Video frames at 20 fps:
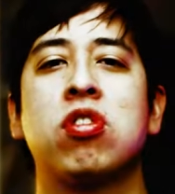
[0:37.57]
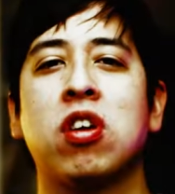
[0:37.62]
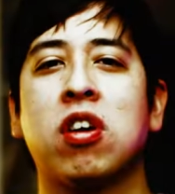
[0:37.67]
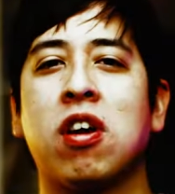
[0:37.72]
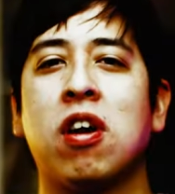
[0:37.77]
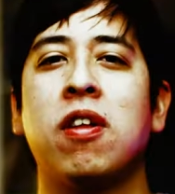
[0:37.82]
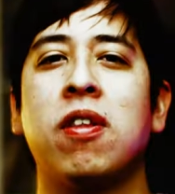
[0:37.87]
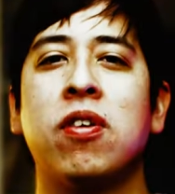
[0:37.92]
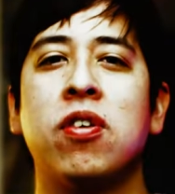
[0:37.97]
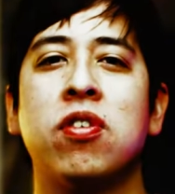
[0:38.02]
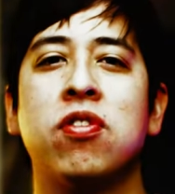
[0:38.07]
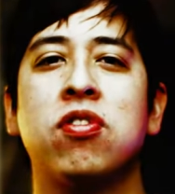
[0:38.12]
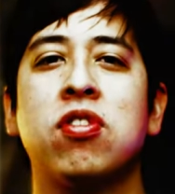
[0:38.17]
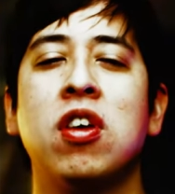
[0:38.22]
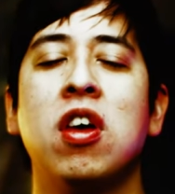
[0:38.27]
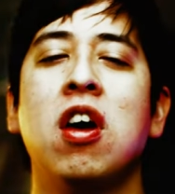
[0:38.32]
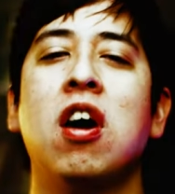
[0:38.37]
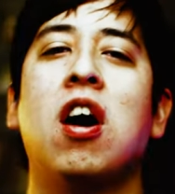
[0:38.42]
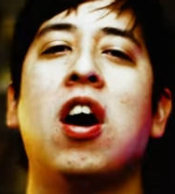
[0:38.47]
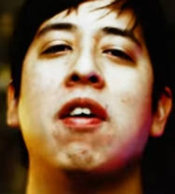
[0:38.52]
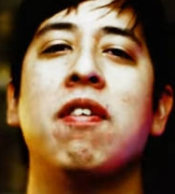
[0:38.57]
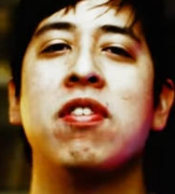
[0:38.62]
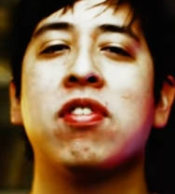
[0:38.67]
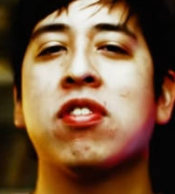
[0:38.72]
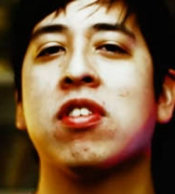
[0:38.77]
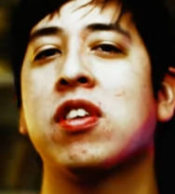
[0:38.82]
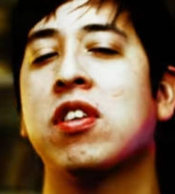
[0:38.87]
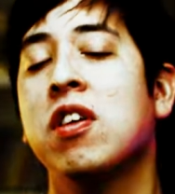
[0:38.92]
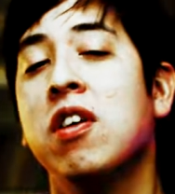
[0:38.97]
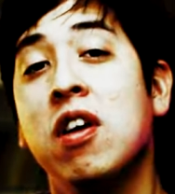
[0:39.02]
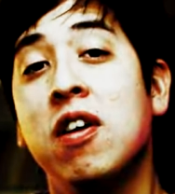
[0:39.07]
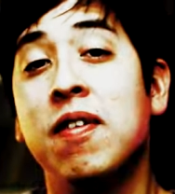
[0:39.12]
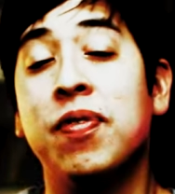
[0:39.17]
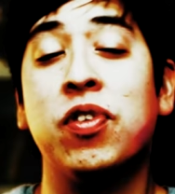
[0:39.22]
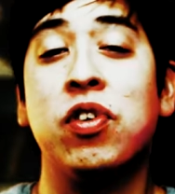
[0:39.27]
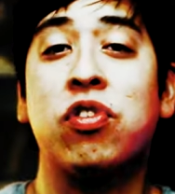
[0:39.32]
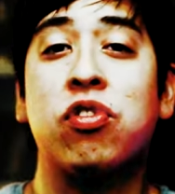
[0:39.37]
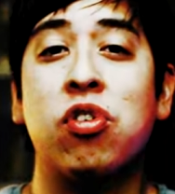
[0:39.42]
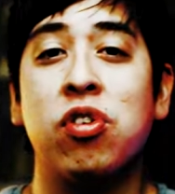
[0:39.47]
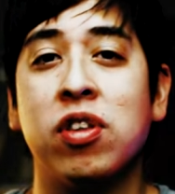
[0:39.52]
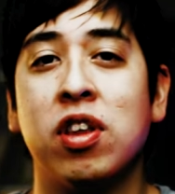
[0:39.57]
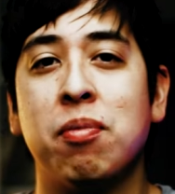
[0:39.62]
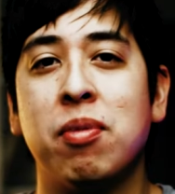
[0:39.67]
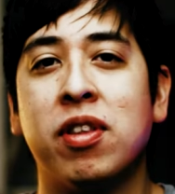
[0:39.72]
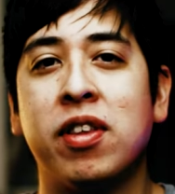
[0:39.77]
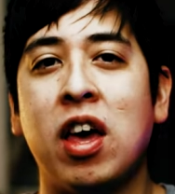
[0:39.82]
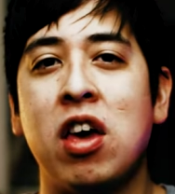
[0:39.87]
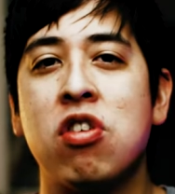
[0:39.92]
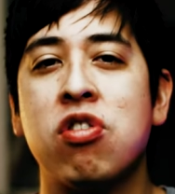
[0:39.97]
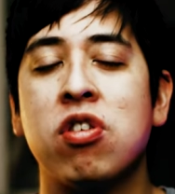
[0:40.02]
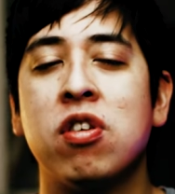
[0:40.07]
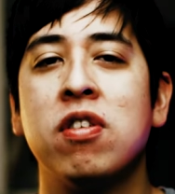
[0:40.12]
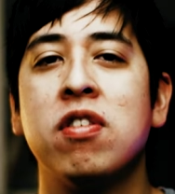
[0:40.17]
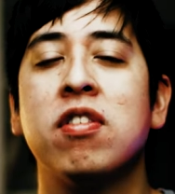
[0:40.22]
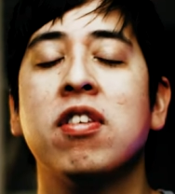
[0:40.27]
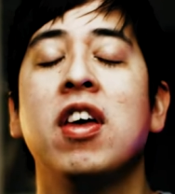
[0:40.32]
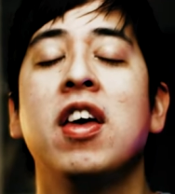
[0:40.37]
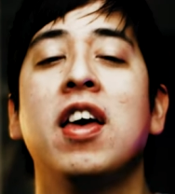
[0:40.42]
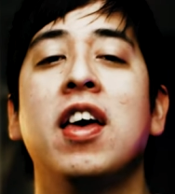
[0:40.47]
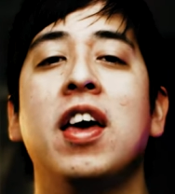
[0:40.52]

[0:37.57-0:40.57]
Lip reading: the colors, obviously, to certain limitations,